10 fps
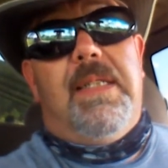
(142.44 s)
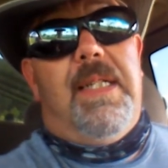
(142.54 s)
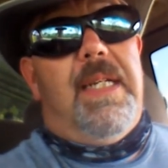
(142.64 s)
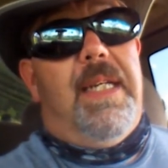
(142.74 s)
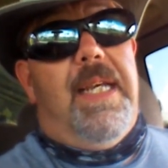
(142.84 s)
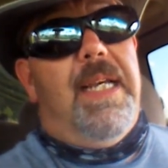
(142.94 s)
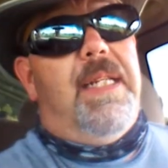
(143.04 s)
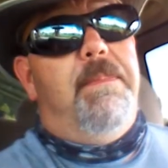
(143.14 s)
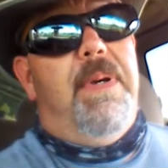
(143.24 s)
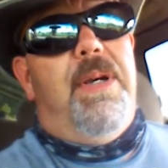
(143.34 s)
Said,
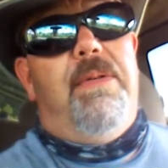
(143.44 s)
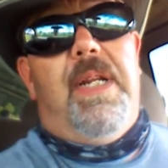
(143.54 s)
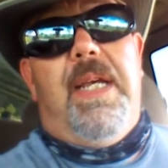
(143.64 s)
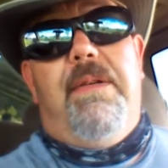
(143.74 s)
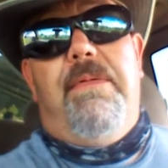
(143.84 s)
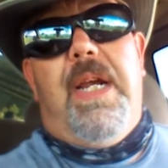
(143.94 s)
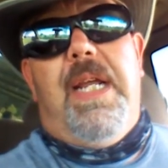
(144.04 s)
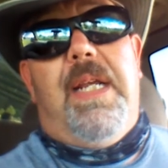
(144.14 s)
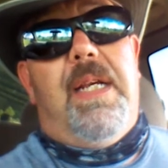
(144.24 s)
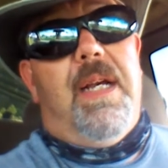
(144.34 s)
get the boat lake
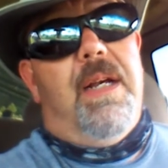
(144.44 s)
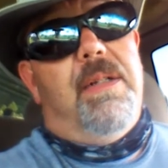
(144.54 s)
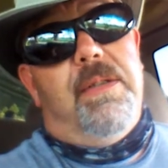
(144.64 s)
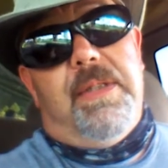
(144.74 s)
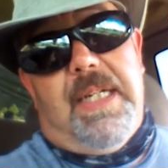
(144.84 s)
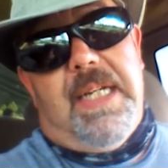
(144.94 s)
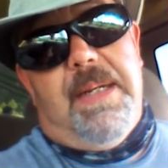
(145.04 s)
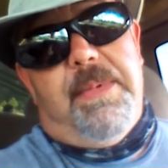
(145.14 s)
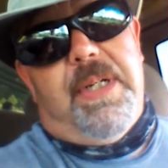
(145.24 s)
ready, cause I'm